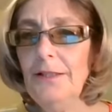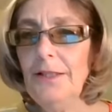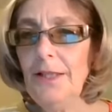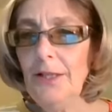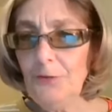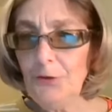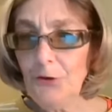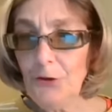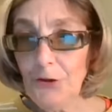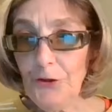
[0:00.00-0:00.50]

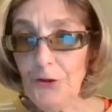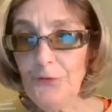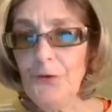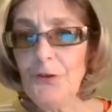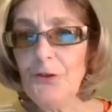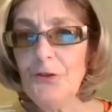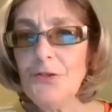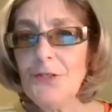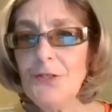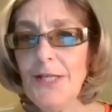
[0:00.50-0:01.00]
Never heard of
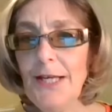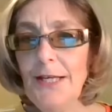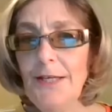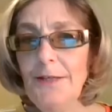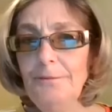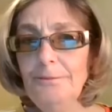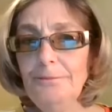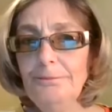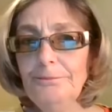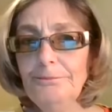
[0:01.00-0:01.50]
it, you
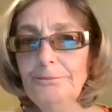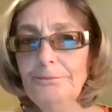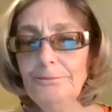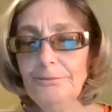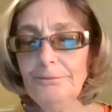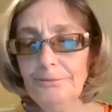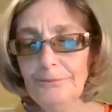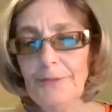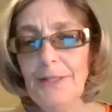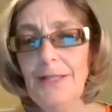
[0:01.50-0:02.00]
say?
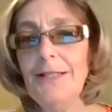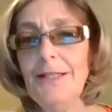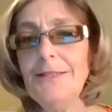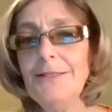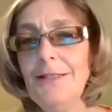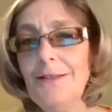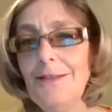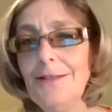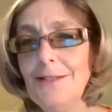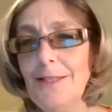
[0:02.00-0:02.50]
I
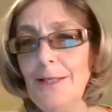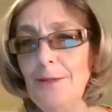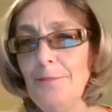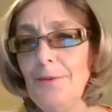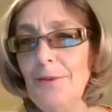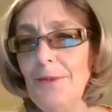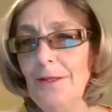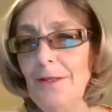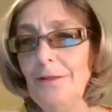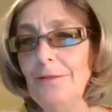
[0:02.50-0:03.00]
said the same
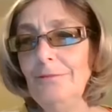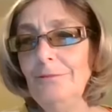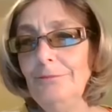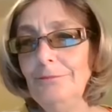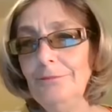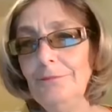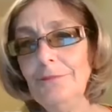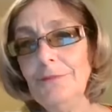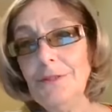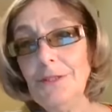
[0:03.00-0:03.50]
thing
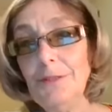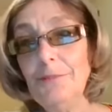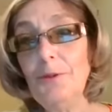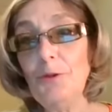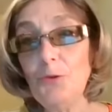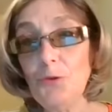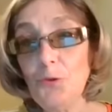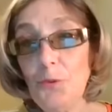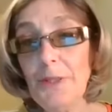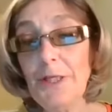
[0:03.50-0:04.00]
till
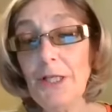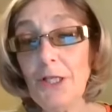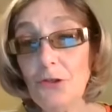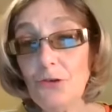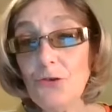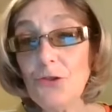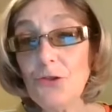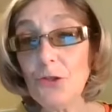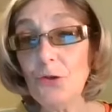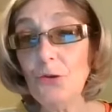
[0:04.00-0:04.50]
about 20
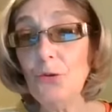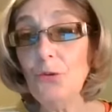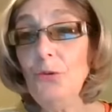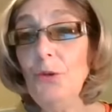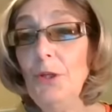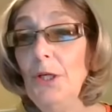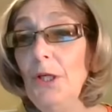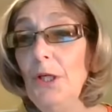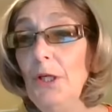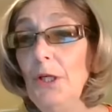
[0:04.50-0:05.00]
years
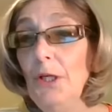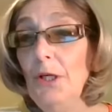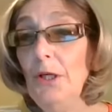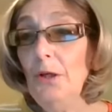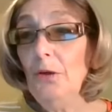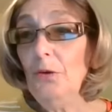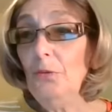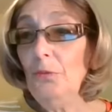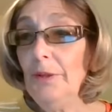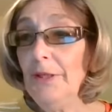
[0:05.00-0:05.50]
ago
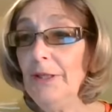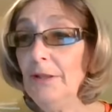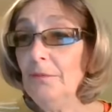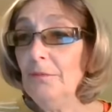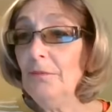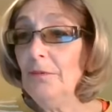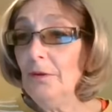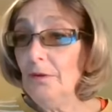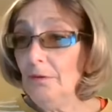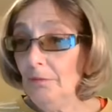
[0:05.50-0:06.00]

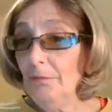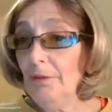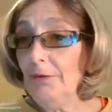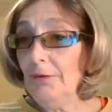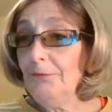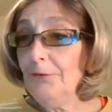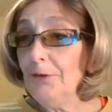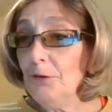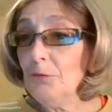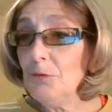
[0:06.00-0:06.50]
when
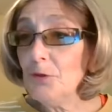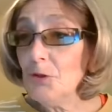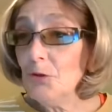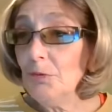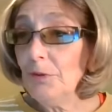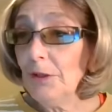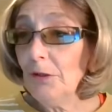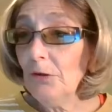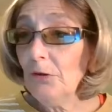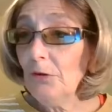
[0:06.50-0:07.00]
my friend was
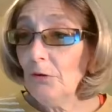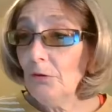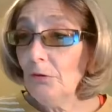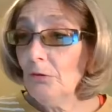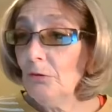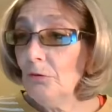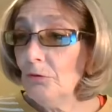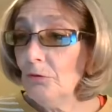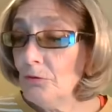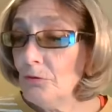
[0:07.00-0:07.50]
doing a
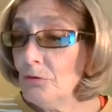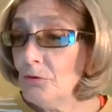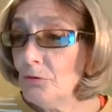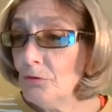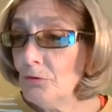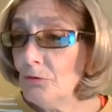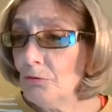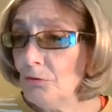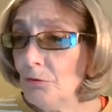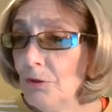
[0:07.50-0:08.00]

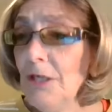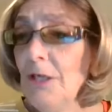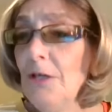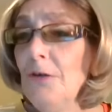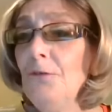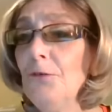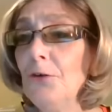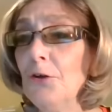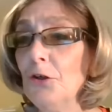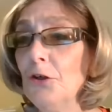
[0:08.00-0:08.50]

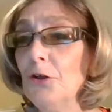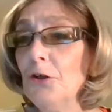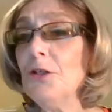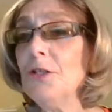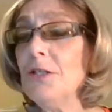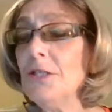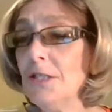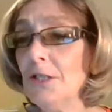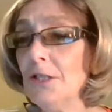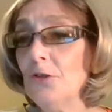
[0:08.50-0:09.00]
screening for
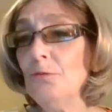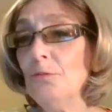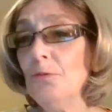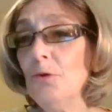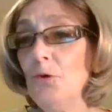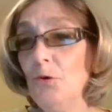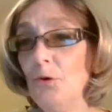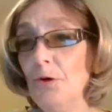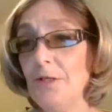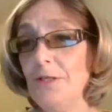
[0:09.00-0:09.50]
Irlen
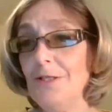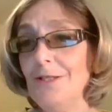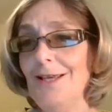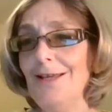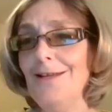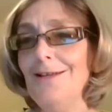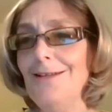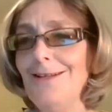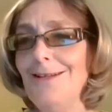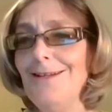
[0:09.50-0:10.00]
Syndrome course
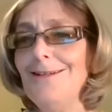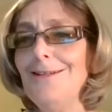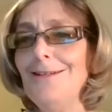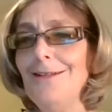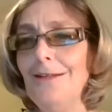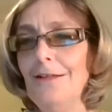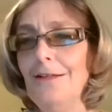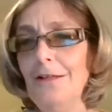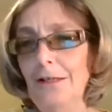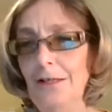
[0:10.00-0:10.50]
and needed
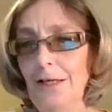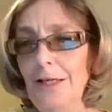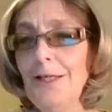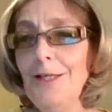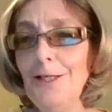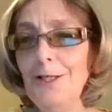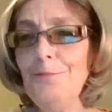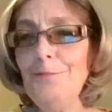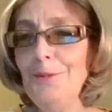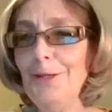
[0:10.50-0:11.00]
a
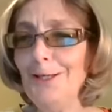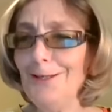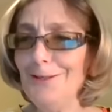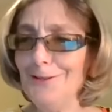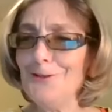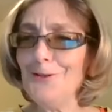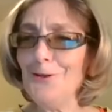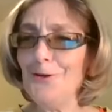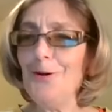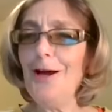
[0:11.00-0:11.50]
guinea pig,
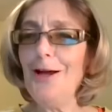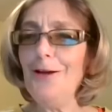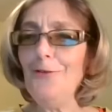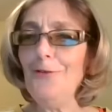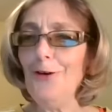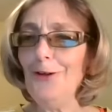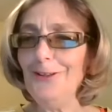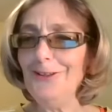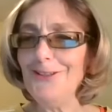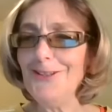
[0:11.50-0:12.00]
and so I
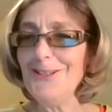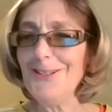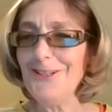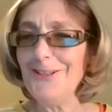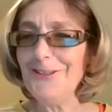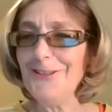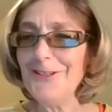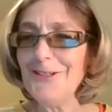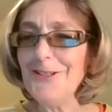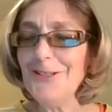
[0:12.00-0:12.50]

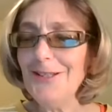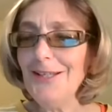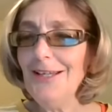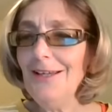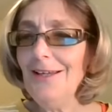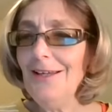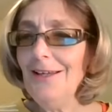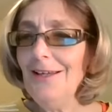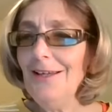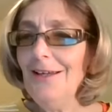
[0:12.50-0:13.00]
volunteered.
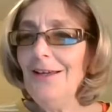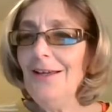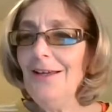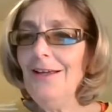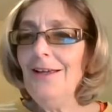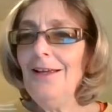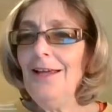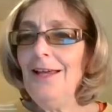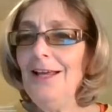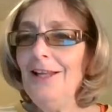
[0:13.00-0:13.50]

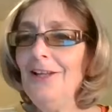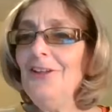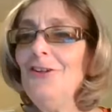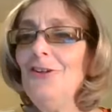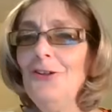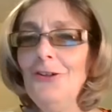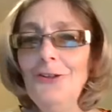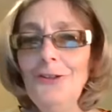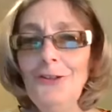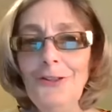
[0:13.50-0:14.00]

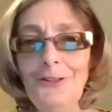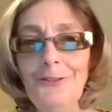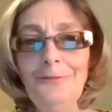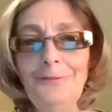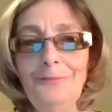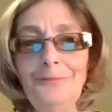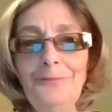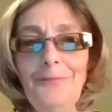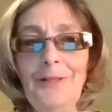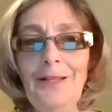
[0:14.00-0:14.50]
Helen
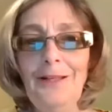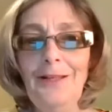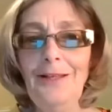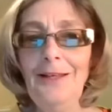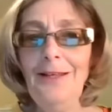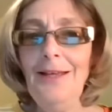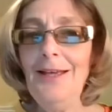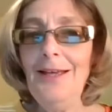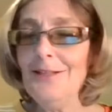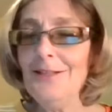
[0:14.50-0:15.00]
Irlen
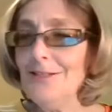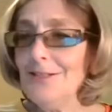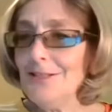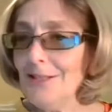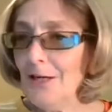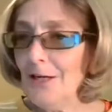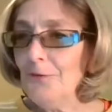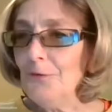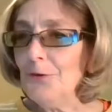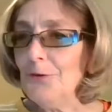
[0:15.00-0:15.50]
had
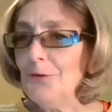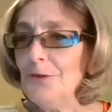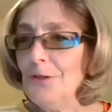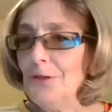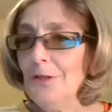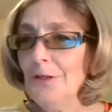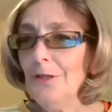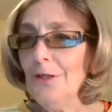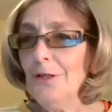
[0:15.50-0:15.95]
discovered